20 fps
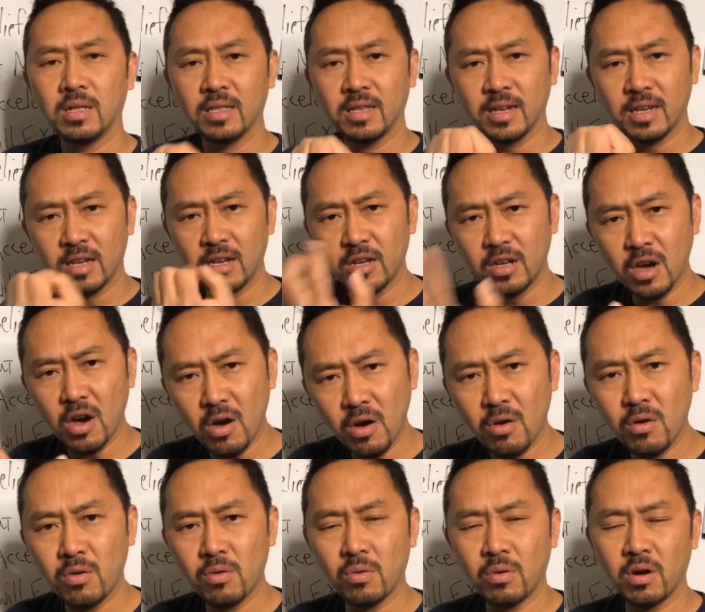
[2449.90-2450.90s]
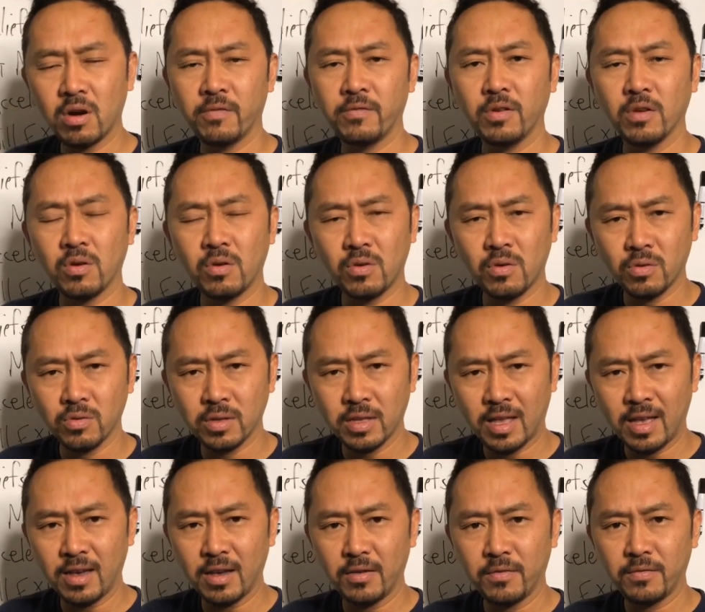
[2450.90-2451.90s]
Let go of your old
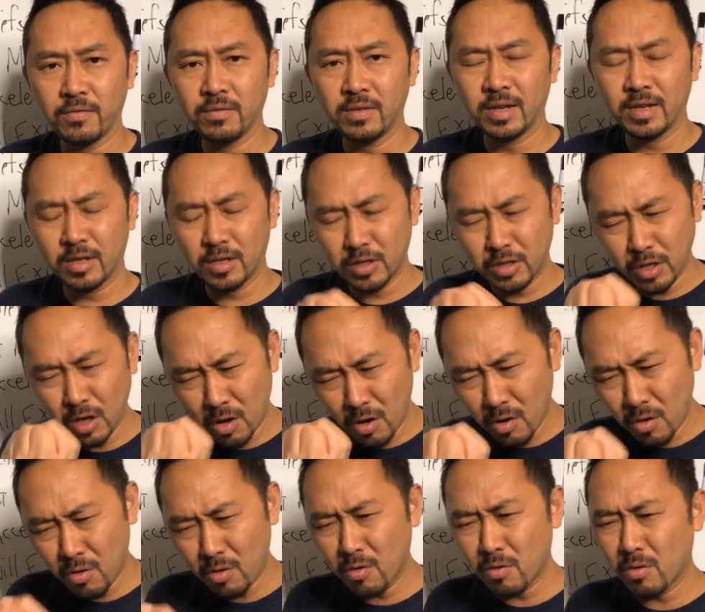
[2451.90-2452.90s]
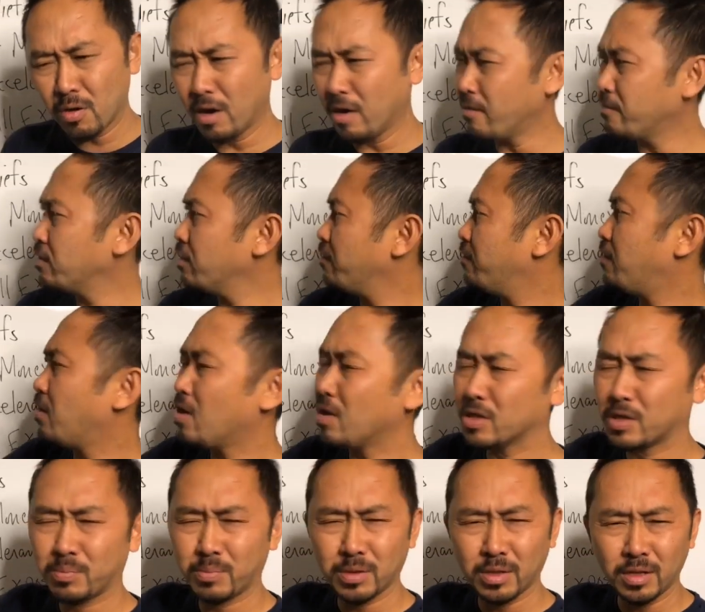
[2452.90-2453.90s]
life. Let go of your
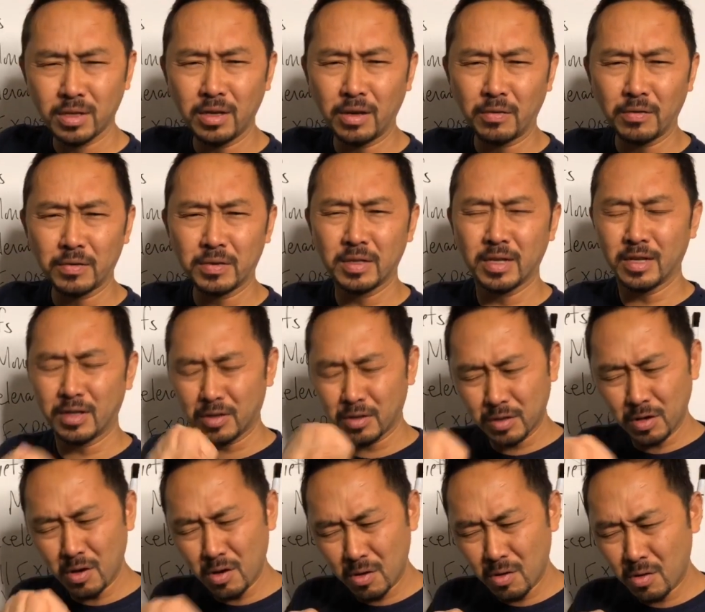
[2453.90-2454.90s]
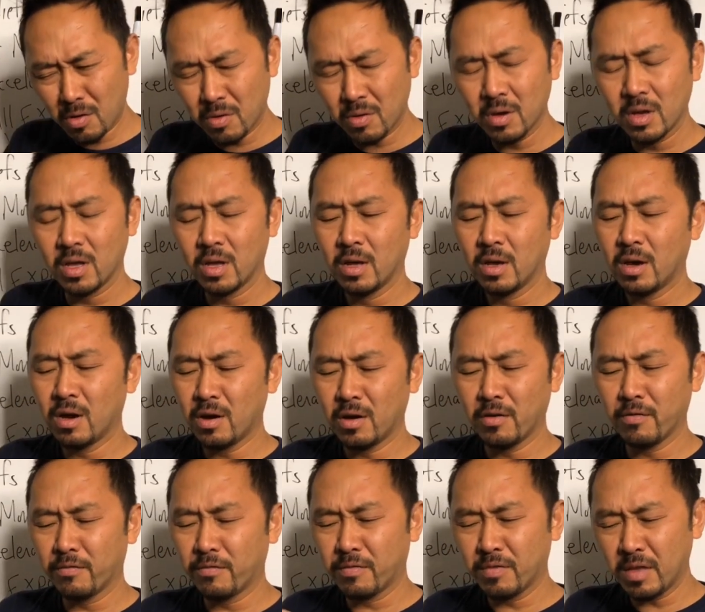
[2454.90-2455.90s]
false beliefs. Let go
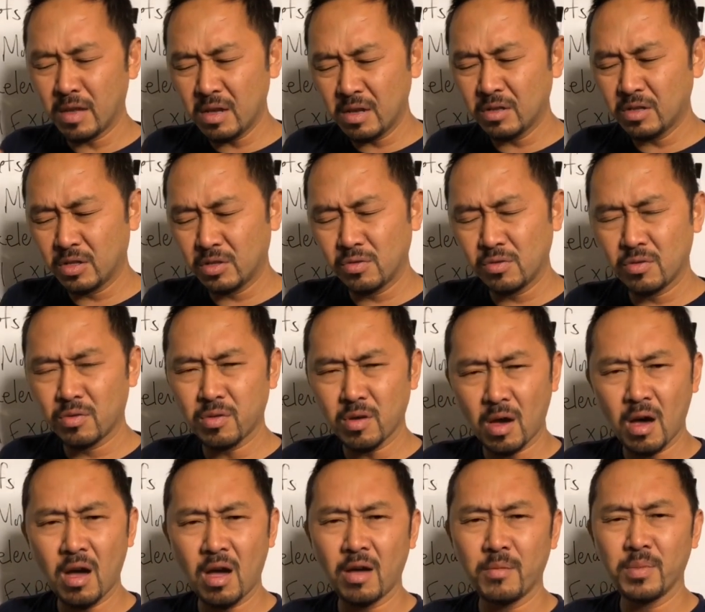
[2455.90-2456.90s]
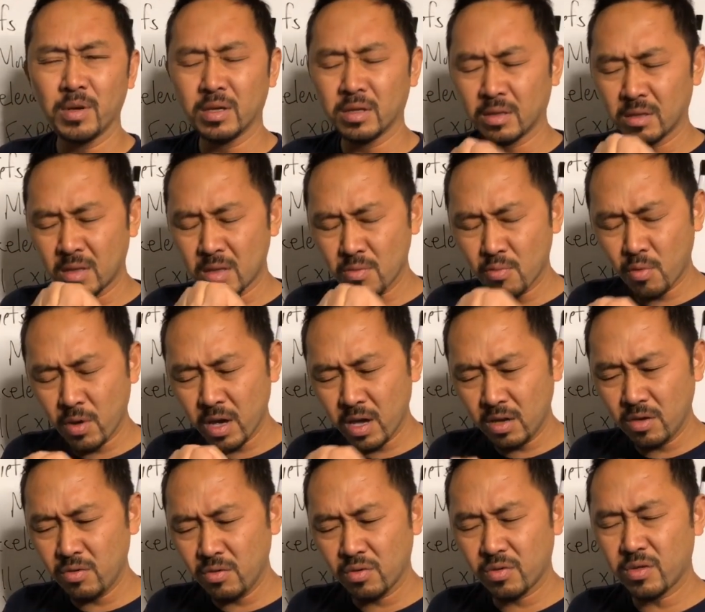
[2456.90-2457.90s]
of things you thought. Because the way
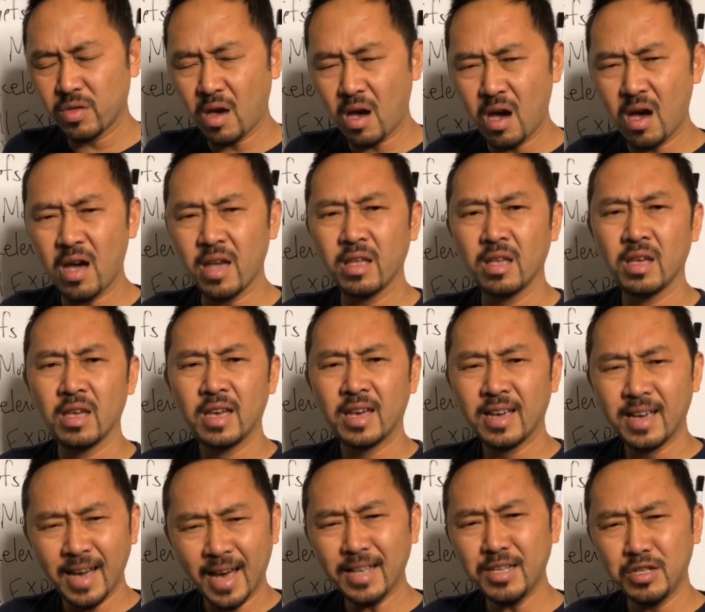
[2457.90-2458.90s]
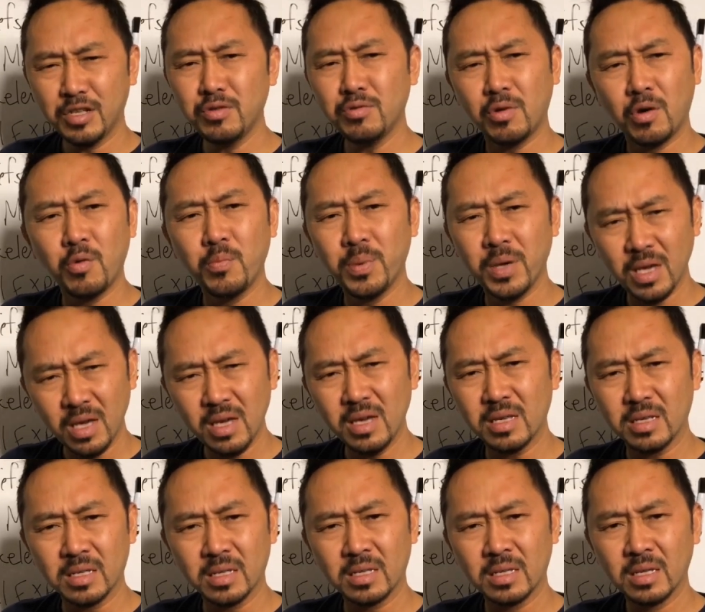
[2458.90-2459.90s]
you thought got you
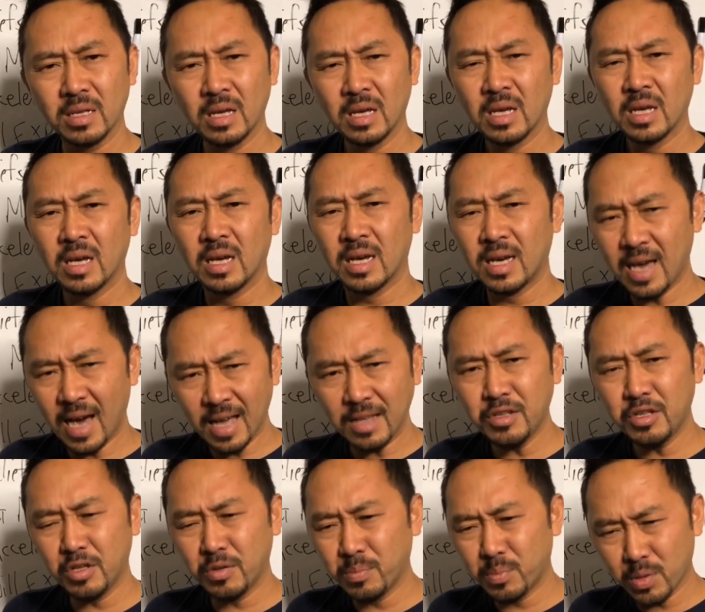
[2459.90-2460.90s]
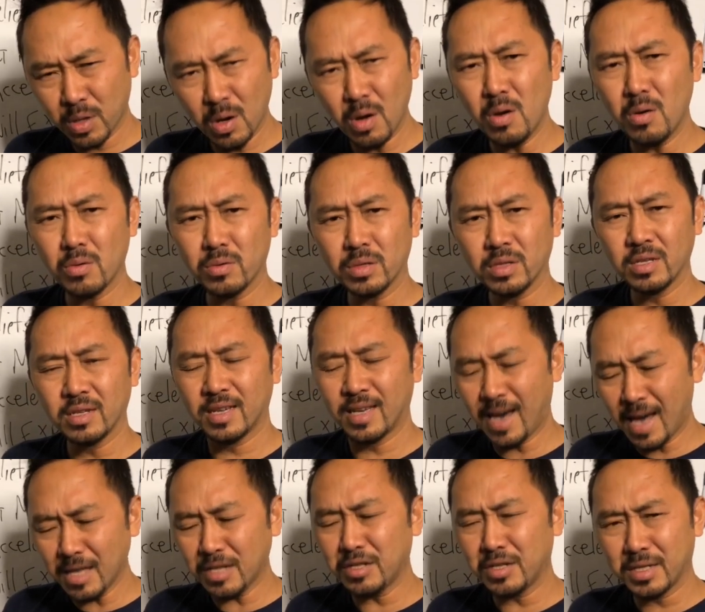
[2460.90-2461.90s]
obese, got you broke,
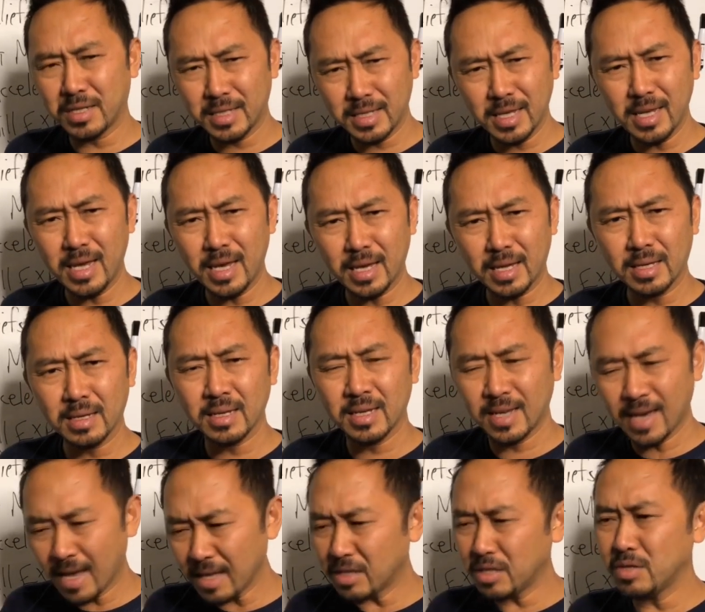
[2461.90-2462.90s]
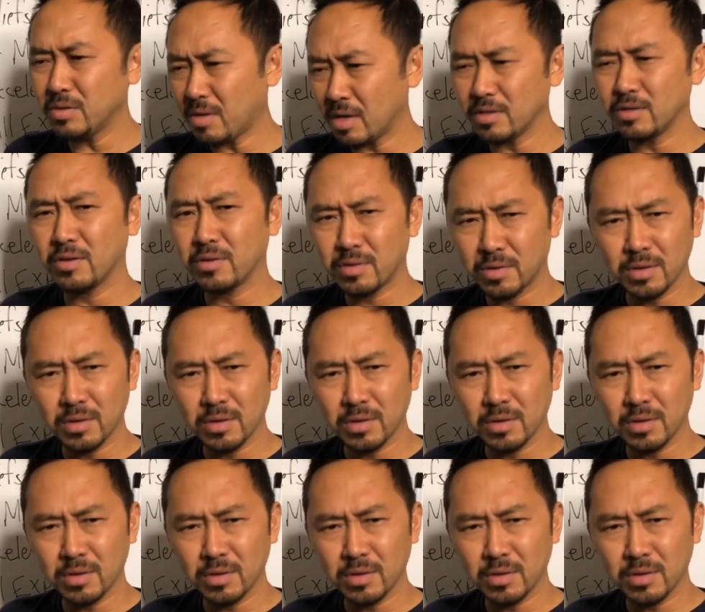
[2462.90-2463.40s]
got you sick, got you on your